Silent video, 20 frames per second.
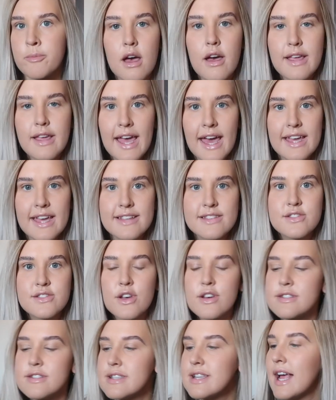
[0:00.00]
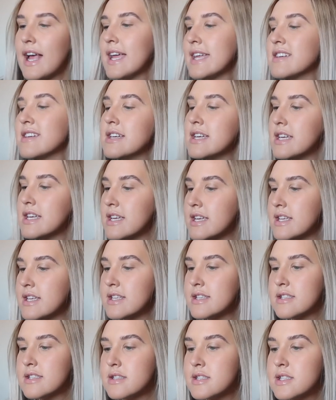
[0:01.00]
Okay, so today
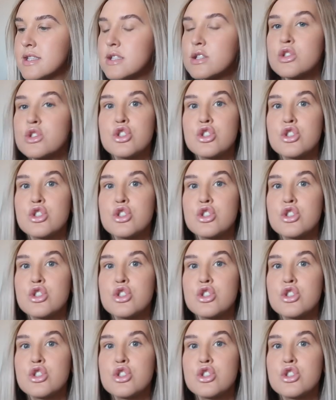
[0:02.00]
is